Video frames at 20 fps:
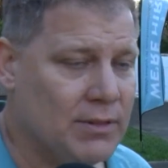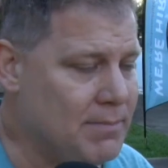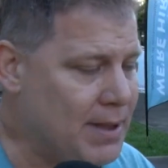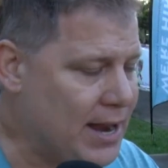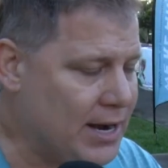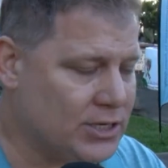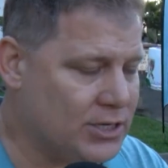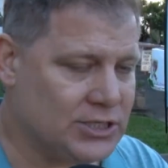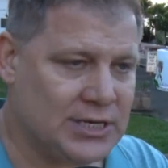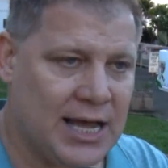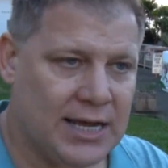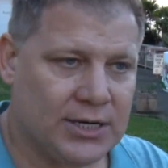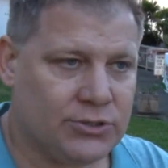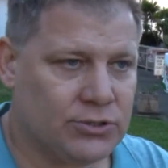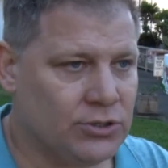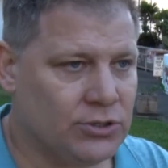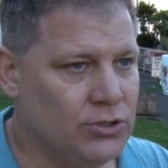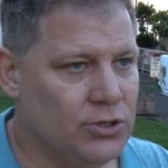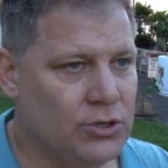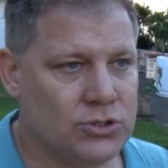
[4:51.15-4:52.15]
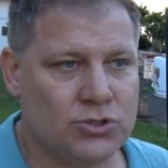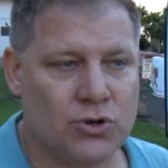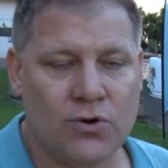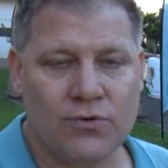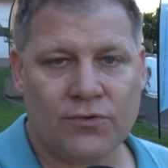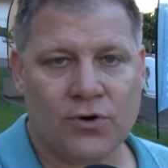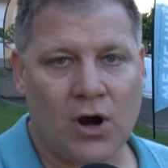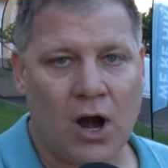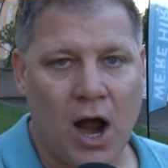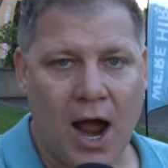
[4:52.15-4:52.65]
The mayor's not turned those
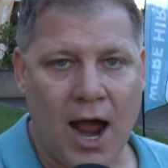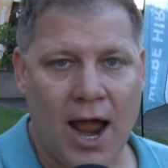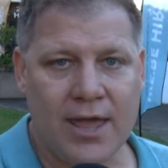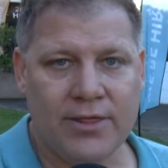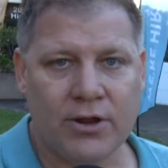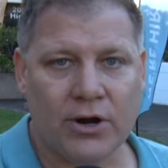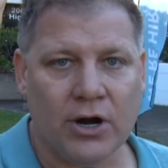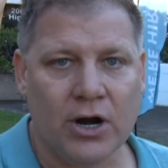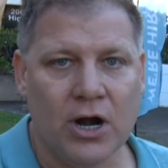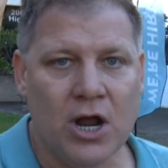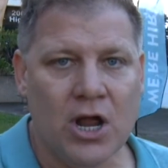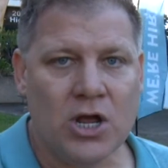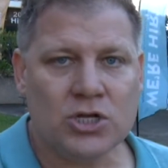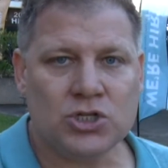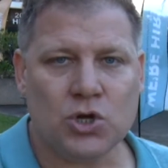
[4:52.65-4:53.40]
over either.